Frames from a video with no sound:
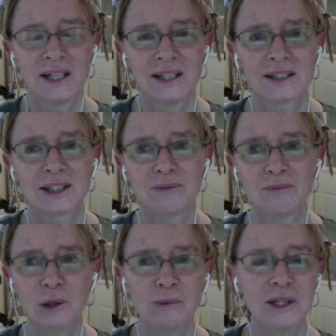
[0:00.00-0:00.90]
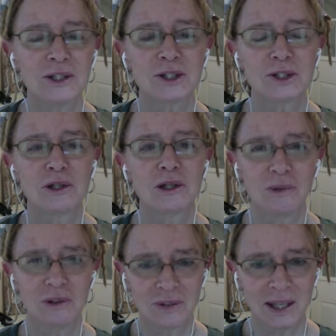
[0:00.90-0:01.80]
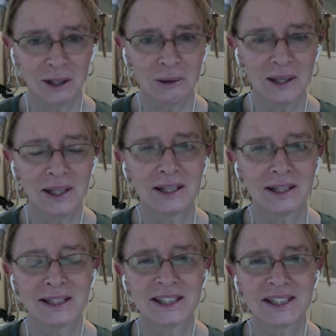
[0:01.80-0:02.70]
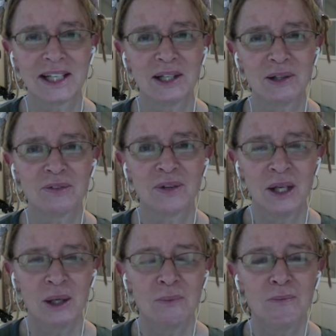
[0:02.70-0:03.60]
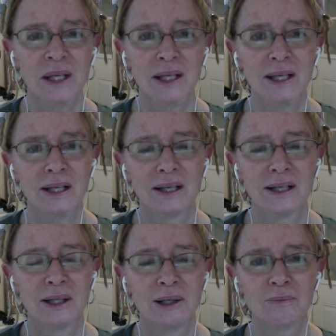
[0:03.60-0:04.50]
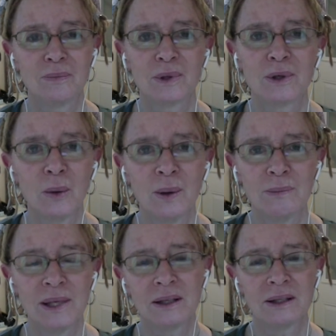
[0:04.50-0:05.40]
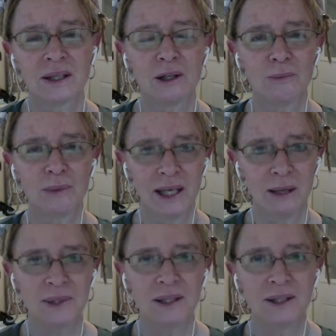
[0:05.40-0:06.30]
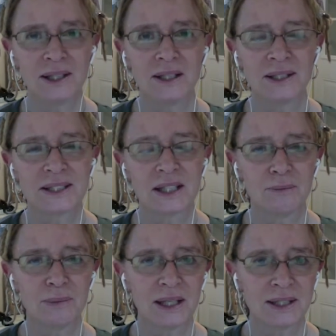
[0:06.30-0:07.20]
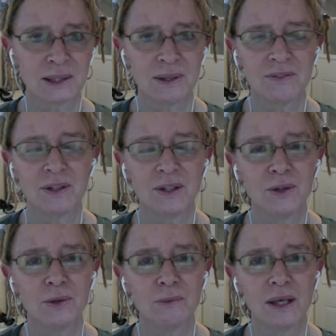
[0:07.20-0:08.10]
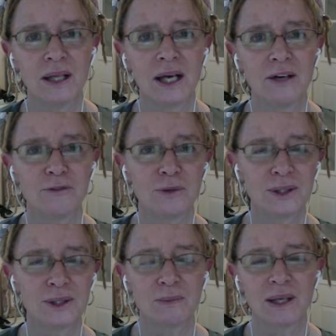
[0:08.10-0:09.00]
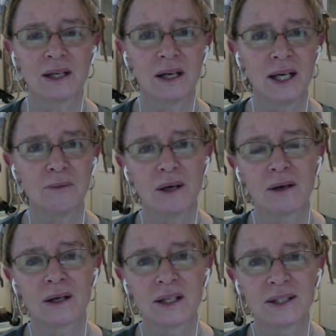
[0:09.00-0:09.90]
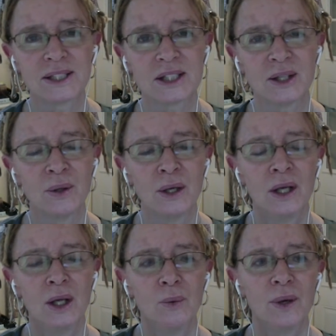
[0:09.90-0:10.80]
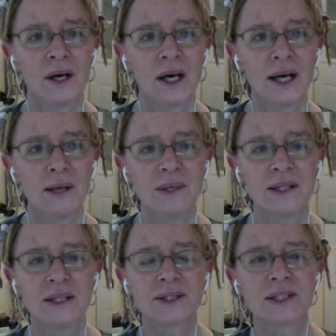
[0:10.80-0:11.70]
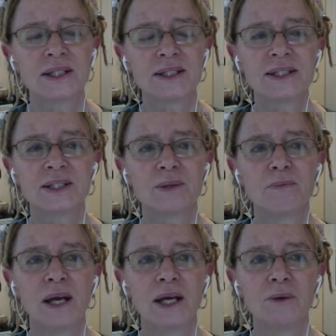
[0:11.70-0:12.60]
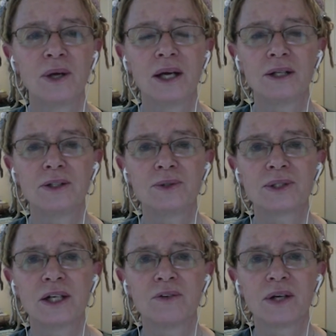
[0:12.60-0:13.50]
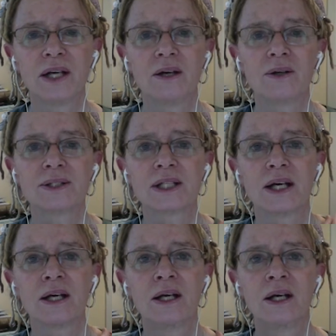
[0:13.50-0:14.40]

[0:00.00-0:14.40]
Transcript: it's a Mobius strip of caring instead of me um, going being a little bit empty on the inside because I'm giving you my life force and my kind bar. And so when I'm in this, this is the main way I do self care is I